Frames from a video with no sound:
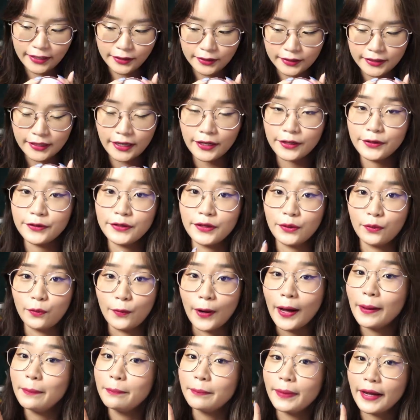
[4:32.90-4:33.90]
to tell you the
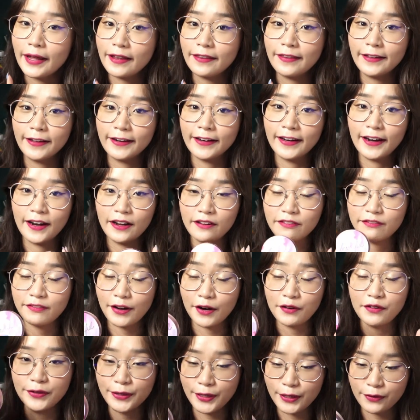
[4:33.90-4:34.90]
one bad thing that I
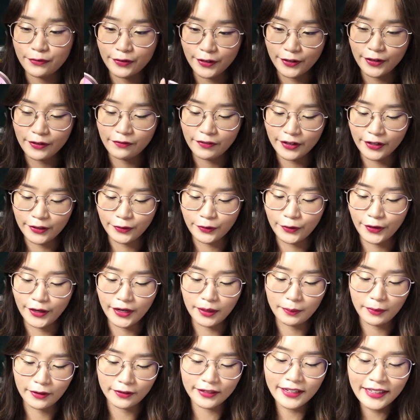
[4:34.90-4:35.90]
find really very annoying
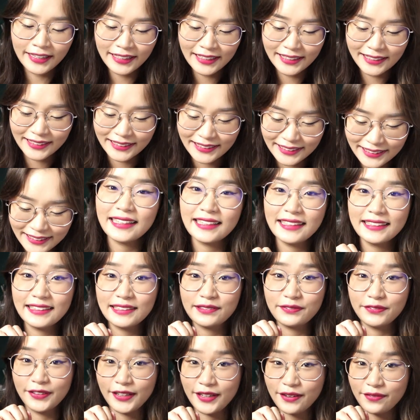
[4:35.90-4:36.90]
about this.
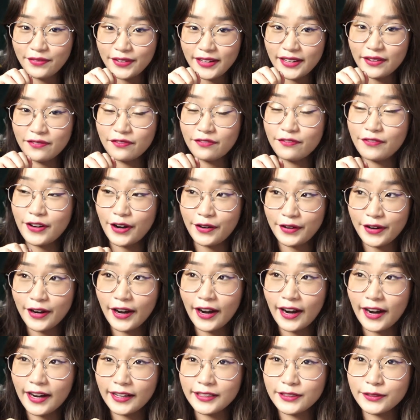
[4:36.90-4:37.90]
it's really very
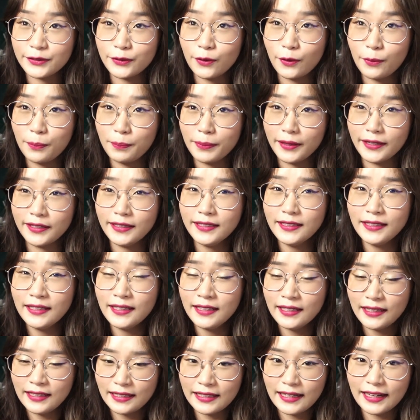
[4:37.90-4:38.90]
hard to open.
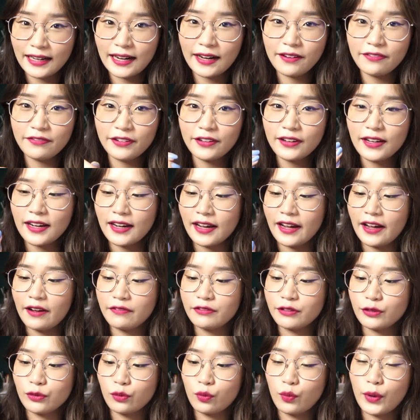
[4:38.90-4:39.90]
Like, I feel like I
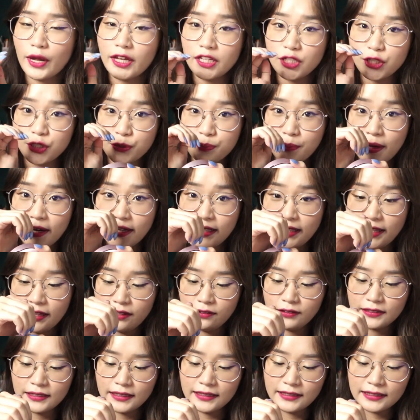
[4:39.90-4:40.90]
have to wedge my
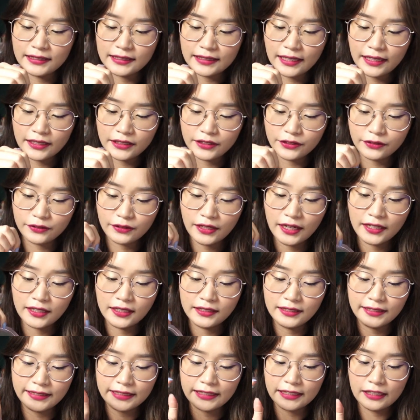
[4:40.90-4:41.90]
nails inside to kind
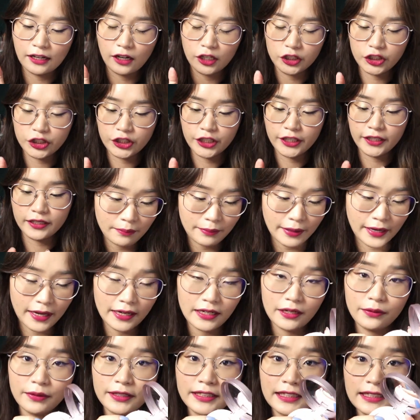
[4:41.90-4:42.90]
of dislodge it. But
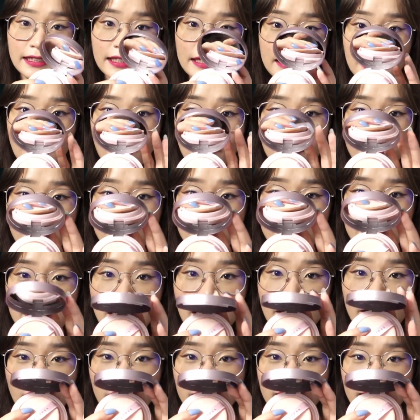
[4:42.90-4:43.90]
anyways, this is how it looks
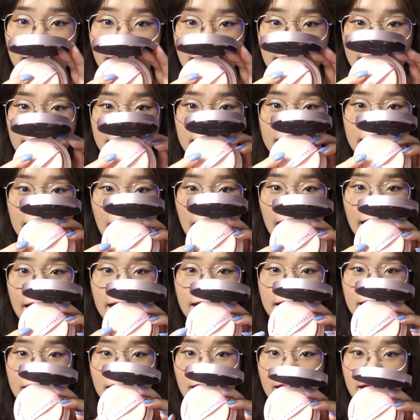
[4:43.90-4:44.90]
like on the inside.